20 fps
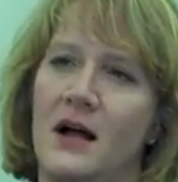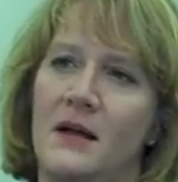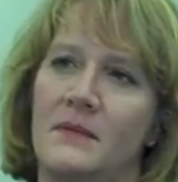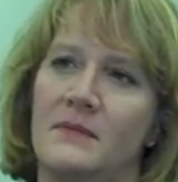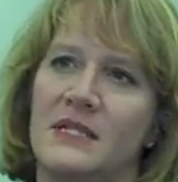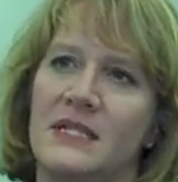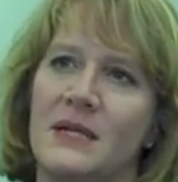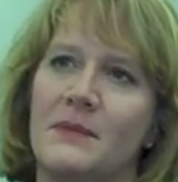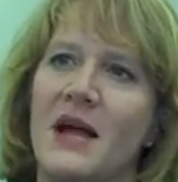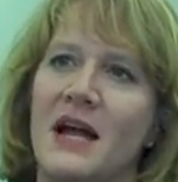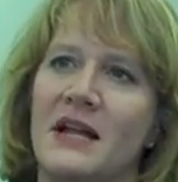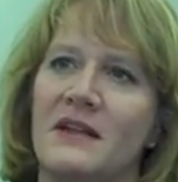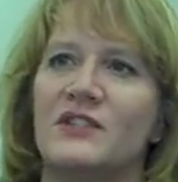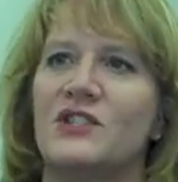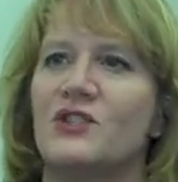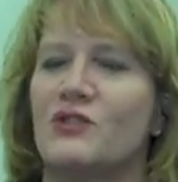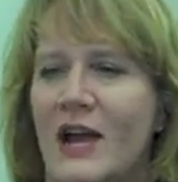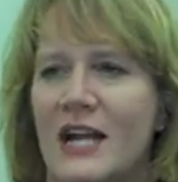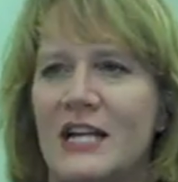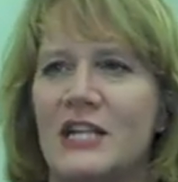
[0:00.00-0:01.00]
some kind of
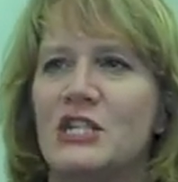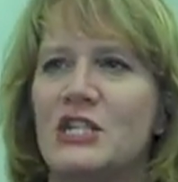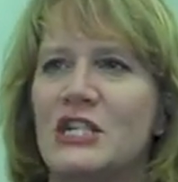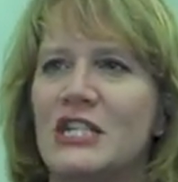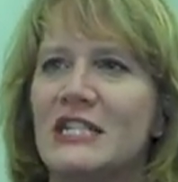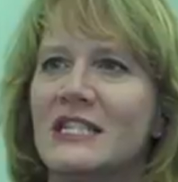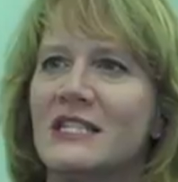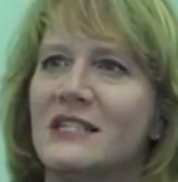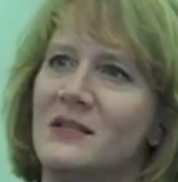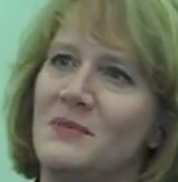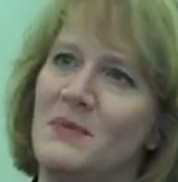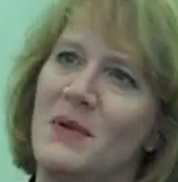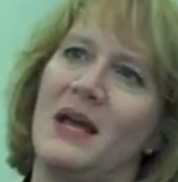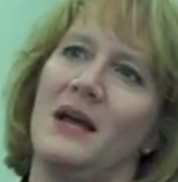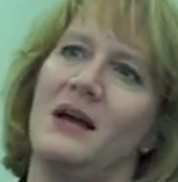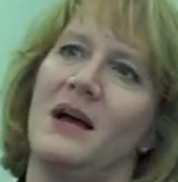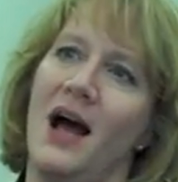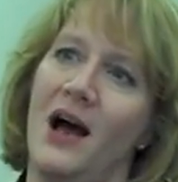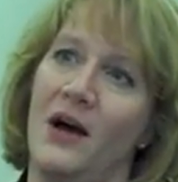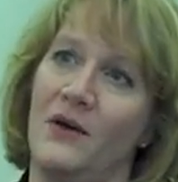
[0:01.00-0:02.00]
strategies to be
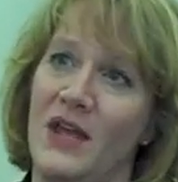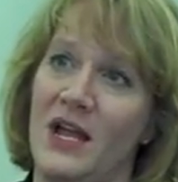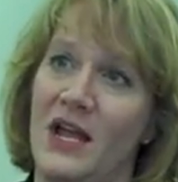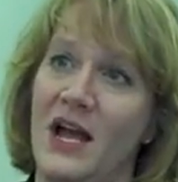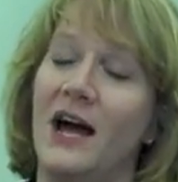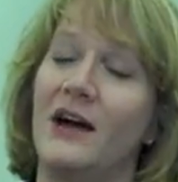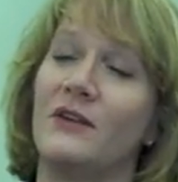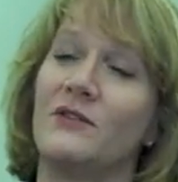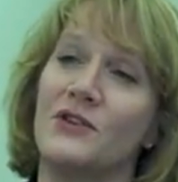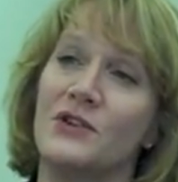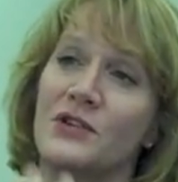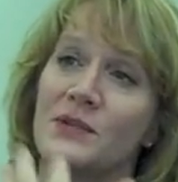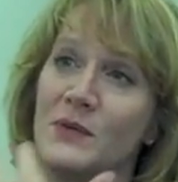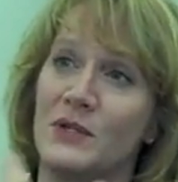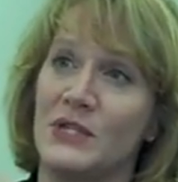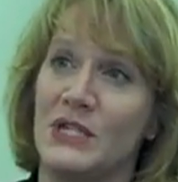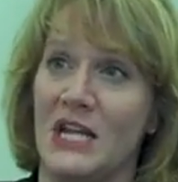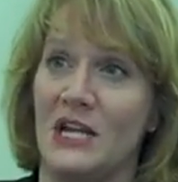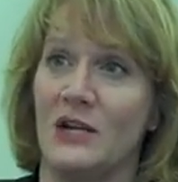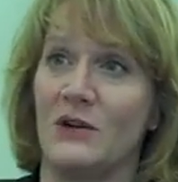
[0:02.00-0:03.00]
how they're
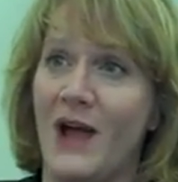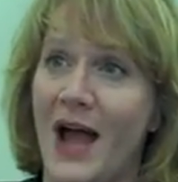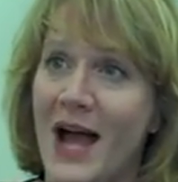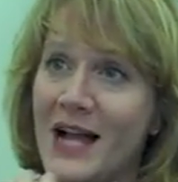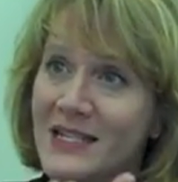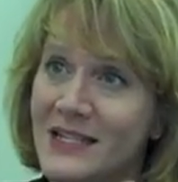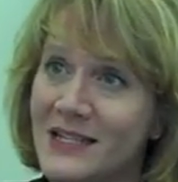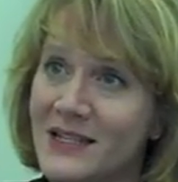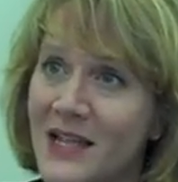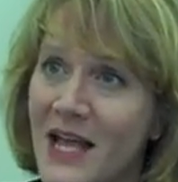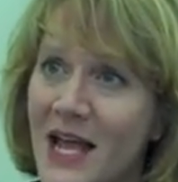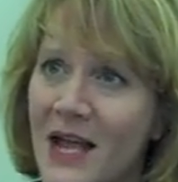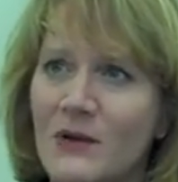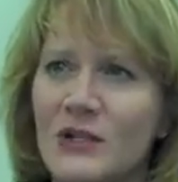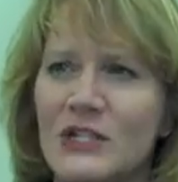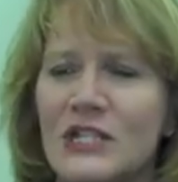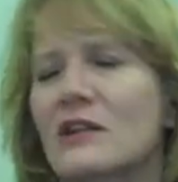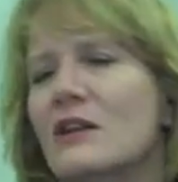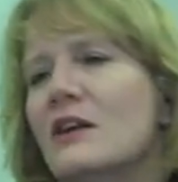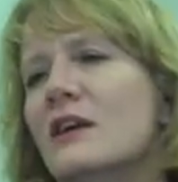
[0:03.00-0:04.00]
supposed to interact in the
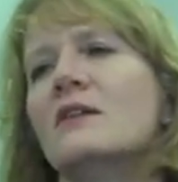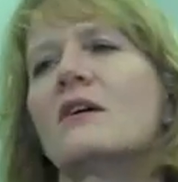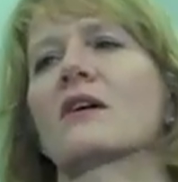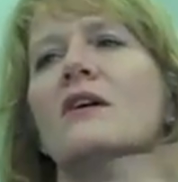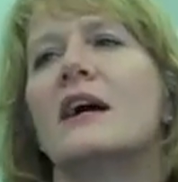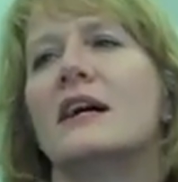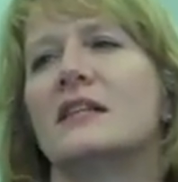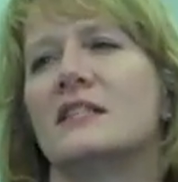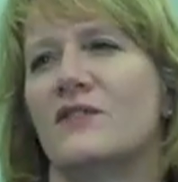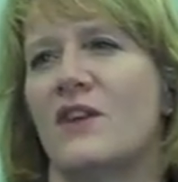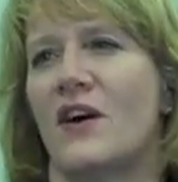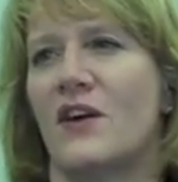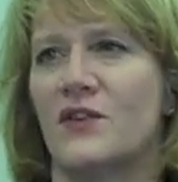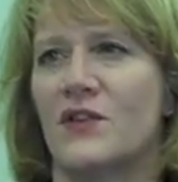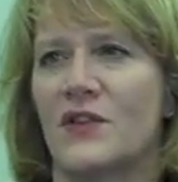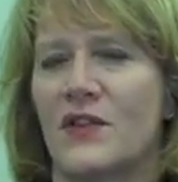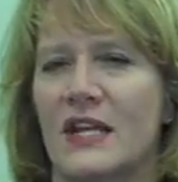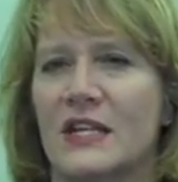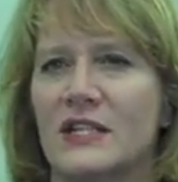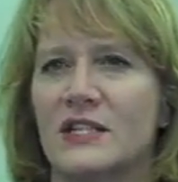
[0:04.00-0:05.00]
language and all kinds of other
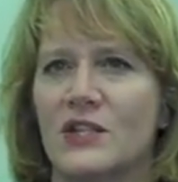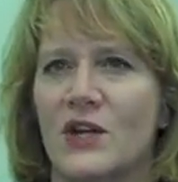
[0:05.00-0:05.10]
things.